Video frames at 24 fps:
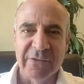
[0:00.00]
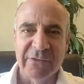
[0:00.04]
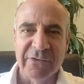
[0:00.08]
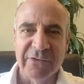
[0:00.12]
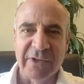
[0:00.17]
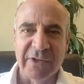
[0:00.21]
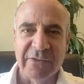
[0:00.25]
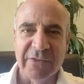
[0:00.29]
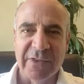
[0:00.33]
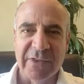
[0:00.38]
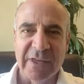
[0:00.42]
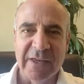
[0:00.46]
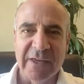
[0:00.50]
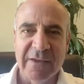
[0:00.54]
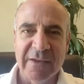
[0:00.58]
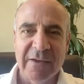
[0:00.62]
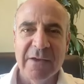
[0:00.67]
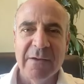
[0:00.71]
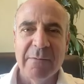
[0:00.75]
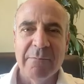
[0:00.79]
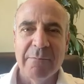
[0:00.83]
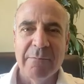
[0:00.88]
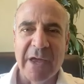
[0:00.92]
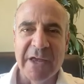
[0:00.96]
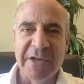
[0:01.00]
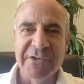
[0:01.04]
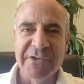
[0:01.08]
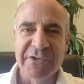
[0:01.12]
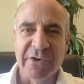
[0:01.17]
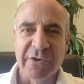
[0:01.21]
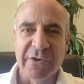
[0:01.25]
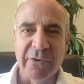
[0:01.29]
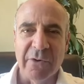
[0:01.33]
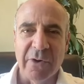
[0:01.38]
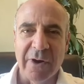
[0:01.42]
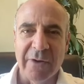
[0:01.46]
It's like the
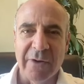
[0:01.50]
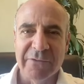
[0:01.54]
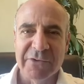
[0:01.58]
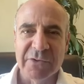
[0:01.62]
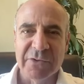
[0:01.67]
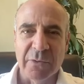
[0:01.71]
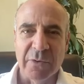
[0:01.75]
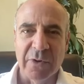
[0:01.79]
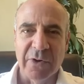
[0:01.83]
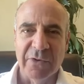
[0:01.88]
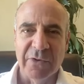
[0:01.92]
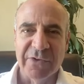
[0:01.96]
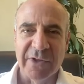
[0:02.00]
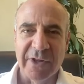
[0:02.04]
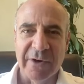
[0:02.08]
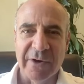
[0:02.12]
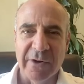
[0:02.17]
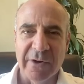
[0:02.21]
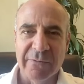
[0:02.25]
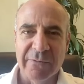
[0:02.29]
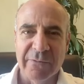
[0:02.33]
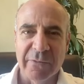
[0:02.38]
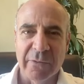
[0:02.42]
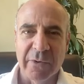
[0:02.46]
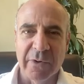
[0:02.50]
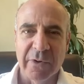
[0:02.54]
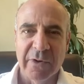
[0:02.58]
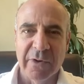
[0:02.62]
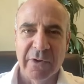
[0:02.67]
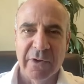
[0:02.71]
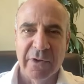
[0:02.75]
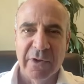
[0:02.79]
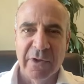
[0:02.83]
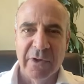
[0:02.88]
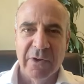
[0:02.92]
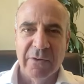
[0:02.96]
major offshore center for
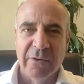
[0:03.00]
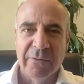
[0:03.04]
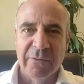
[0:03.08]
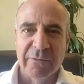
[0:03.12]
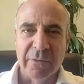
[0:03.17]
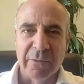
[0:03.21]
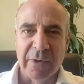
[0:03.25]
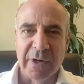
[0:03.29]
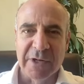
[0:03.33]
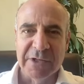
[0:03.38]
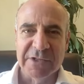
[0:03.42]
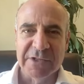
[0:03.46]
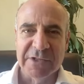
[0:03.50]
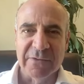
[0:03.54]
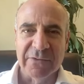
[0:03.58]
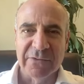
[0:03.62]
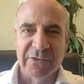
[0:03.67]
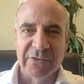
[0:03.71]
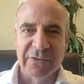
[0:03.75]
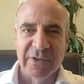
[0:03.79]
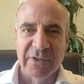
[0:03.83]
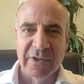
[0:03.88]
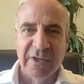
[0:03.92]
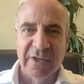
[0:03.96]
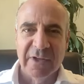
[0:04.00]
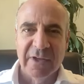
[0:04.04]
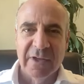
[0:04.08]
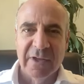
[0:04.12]
Russians.